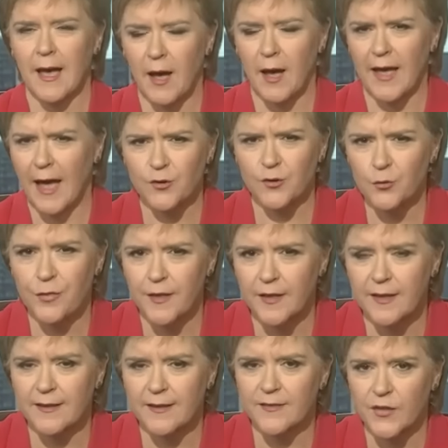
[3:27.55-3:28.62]
I don't
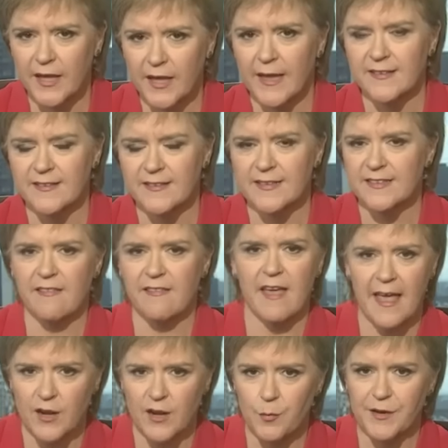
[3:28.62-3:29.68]
think it is the case to say
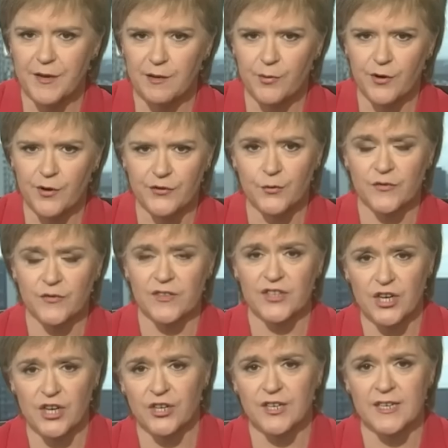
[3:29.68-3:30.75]
that anybody in Brussels has
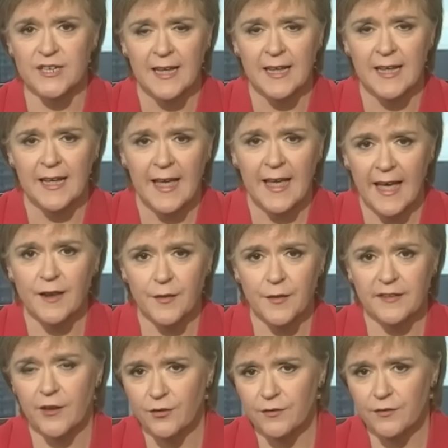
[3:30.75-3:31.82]
turned
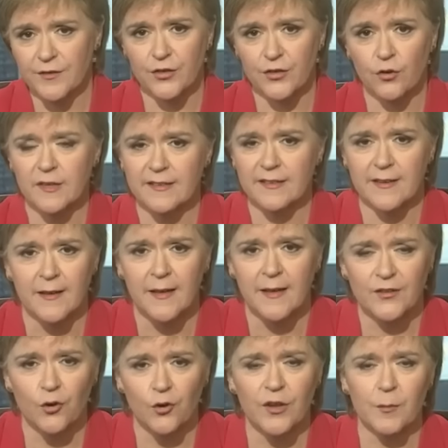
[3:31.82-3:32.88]
anything down. If you're talking to
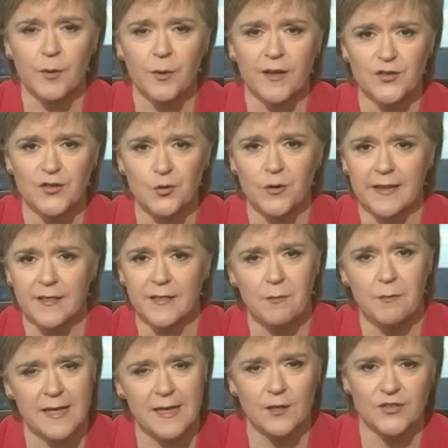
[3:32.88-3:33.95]
talking about a story in the
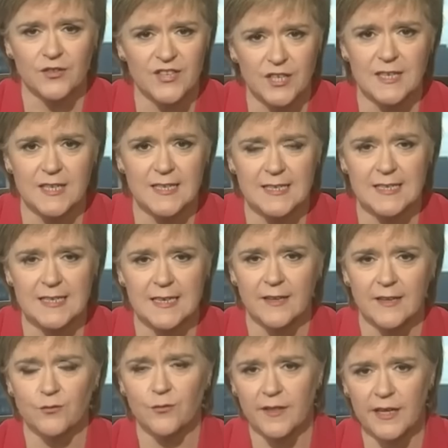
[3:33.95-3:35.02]
Mail on Sunday today,
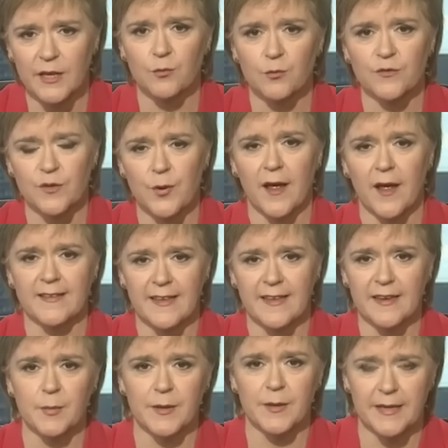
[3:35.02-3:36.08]
I don't think it will surprise
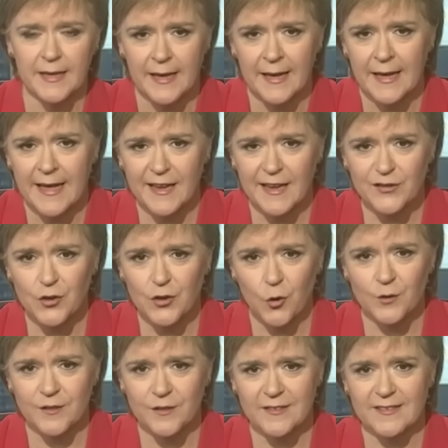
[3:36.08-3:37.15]
anybody in
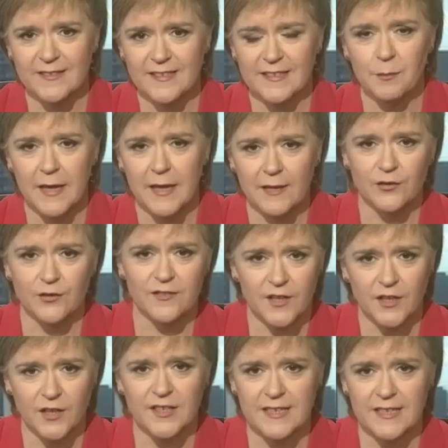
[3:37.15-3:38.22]
Scotland to see the Mail on
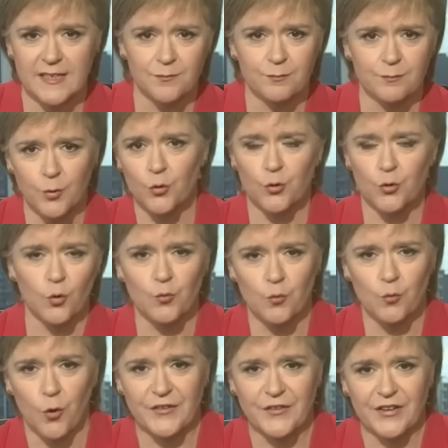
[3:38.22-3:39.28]
Sunday pour cold
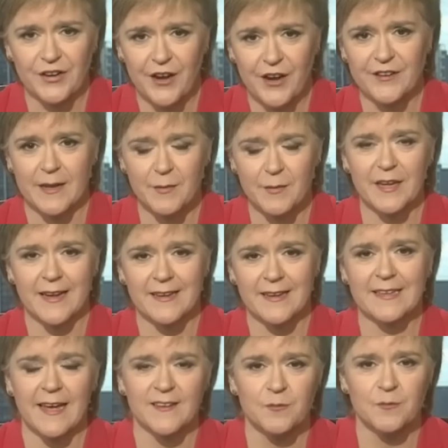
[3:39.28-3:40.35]
water on our
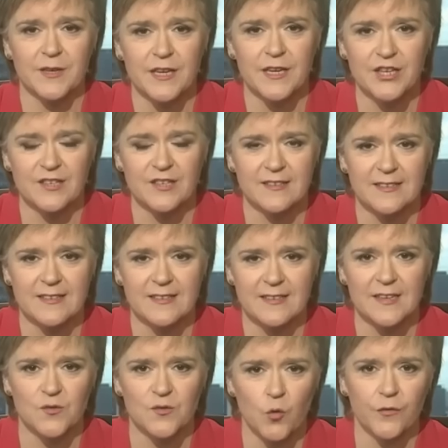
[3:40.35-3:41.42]
democratic aspirations. It,
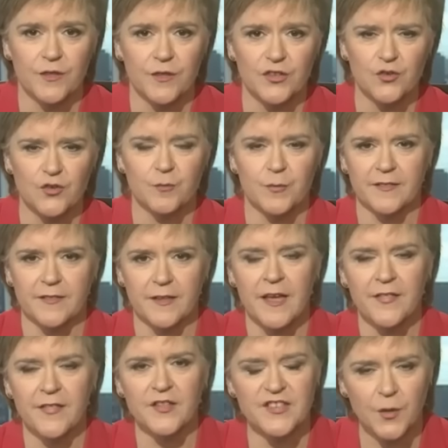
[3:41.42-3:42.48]
it's what they do. But the,
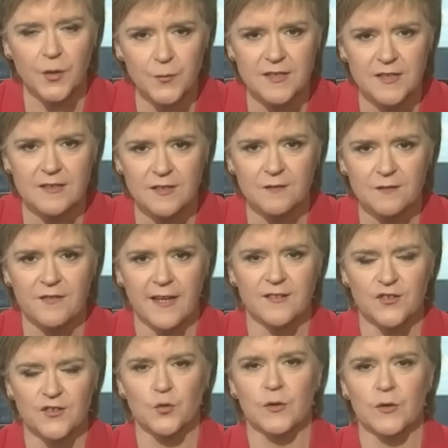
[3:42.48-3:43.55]
the substance of
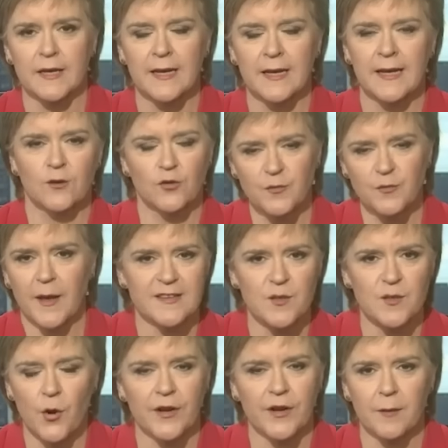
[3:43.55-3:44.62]
that story goes back to
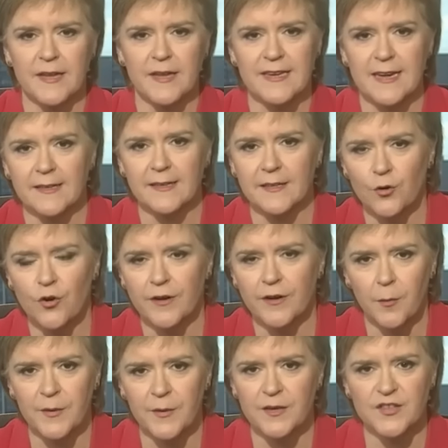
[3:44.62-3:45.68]
the point I made earlier on.
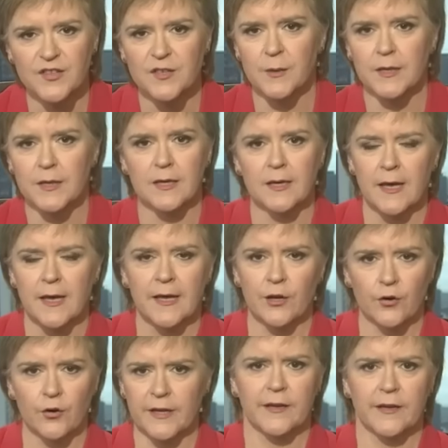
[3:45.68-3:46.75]
Appears to be,
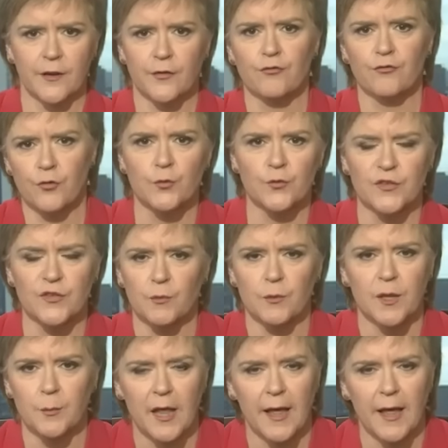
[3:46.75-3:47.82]
you know, here are the rules that
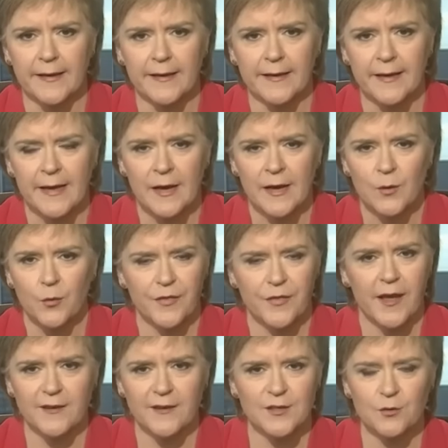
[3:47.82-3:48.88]
will apply with
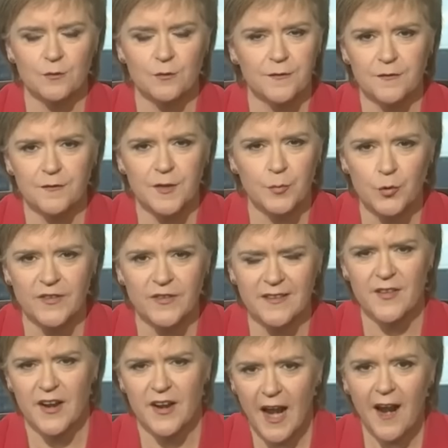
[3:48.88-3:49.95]
the Article 50
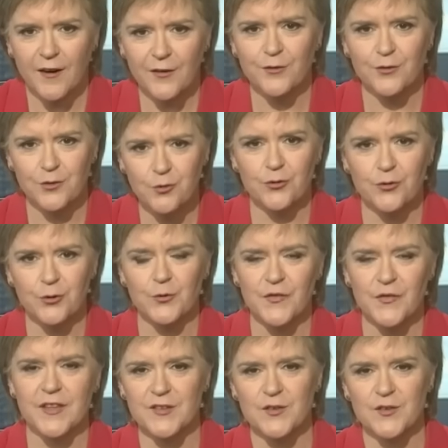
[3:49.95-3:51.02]
process. There are no rules,
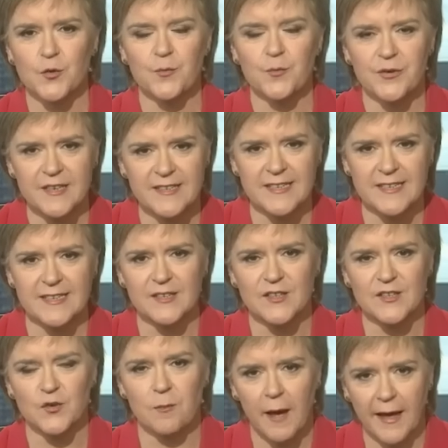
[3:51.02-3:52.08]
there is no precedent.
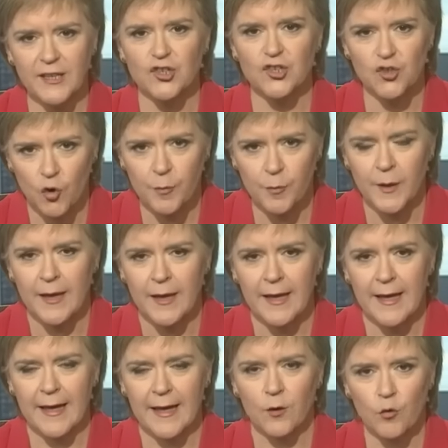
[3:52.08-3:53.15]
So my job
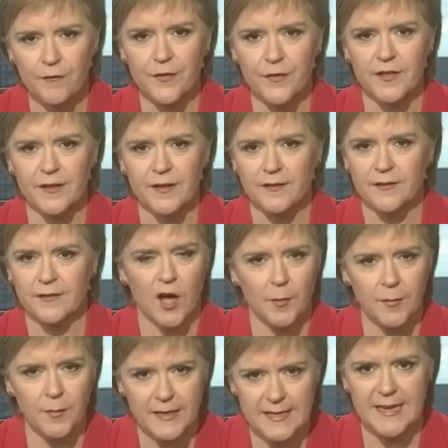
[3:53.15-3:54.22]
uh, over the, the
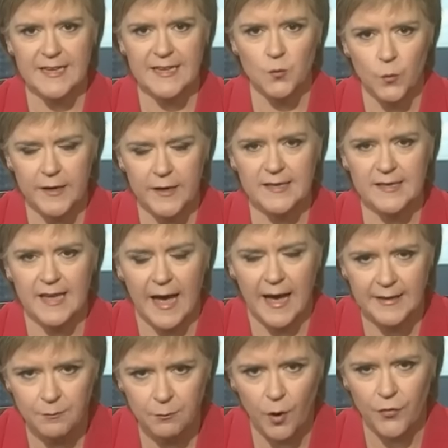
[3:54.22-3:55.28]
coming days, weeks
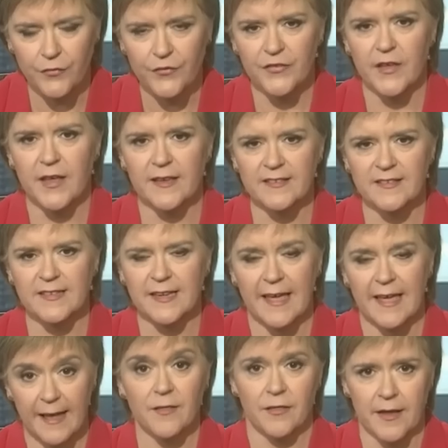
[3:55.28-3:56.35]
and months is to
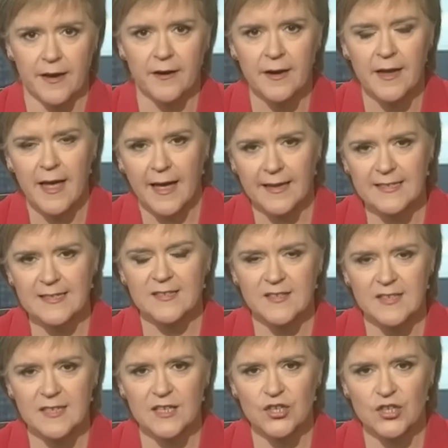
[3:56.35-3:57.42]
get in there and to
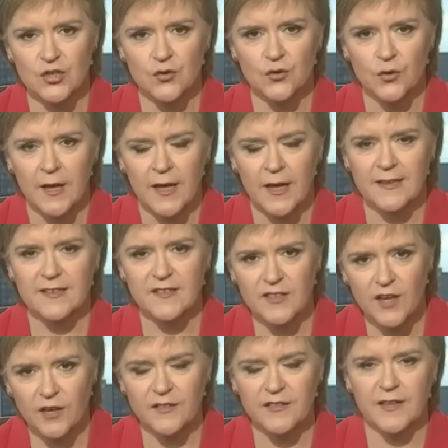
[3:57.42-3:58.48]
seek to
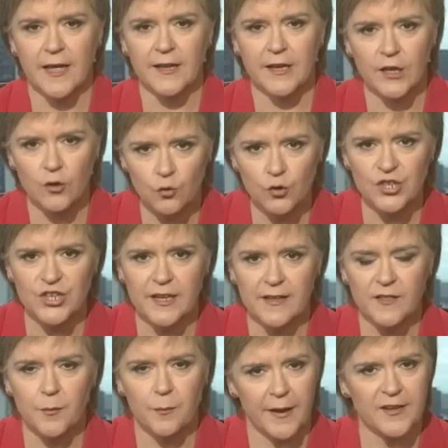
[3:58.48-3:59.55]
discuss right. and
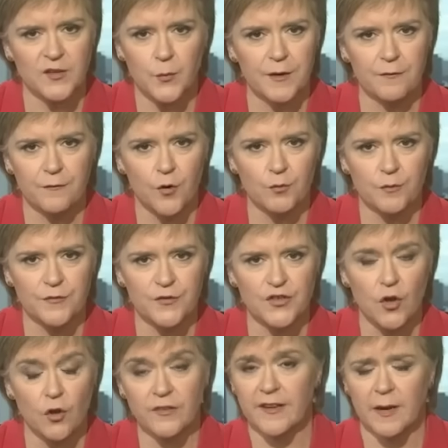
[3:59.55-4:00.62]
negotiate the best way forward for
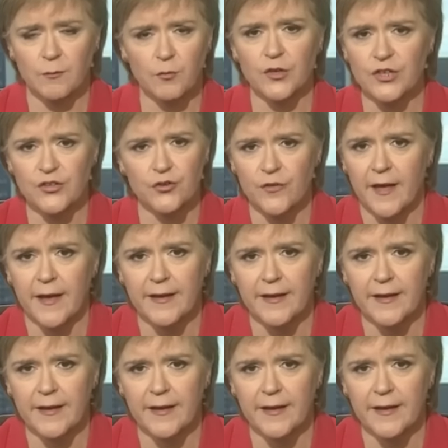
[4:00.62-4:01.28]
Scotland. And I'm going to do mm-hmm.